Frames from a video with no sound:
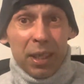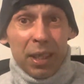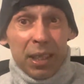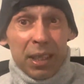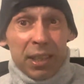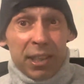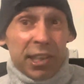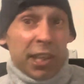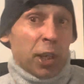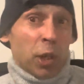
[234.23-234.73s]

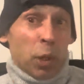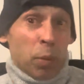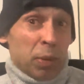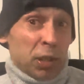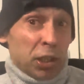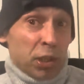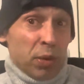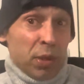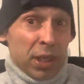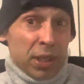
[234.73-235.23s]
see an
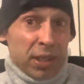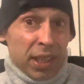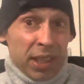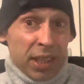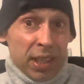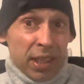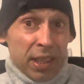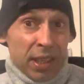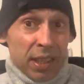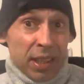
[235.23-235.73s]
opportunity
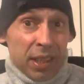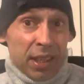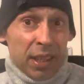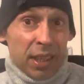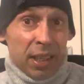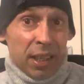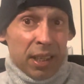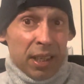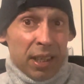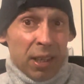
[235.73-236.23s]

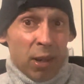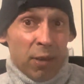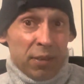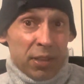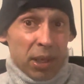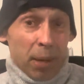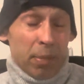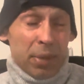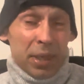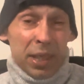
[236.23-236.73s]
of
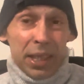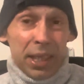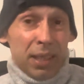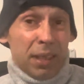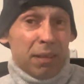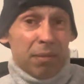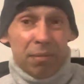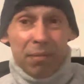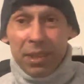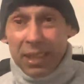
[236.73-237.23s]
somebody
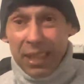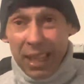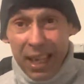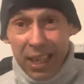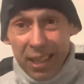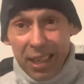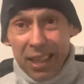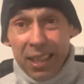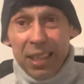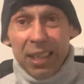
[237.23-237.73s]

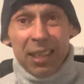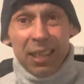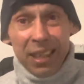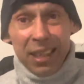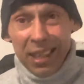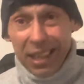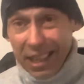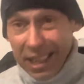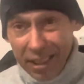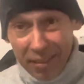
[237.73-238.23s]
sadly
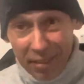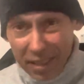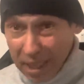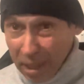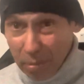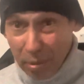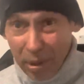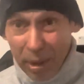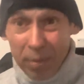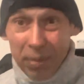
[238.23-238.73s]
leaving their
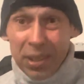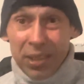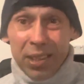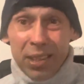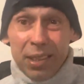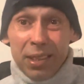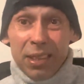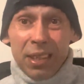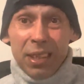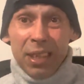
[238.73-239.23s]

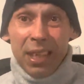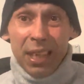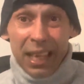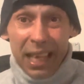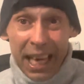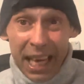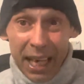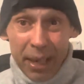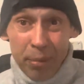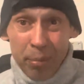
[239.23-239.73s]
premises,
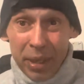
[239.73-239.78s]
and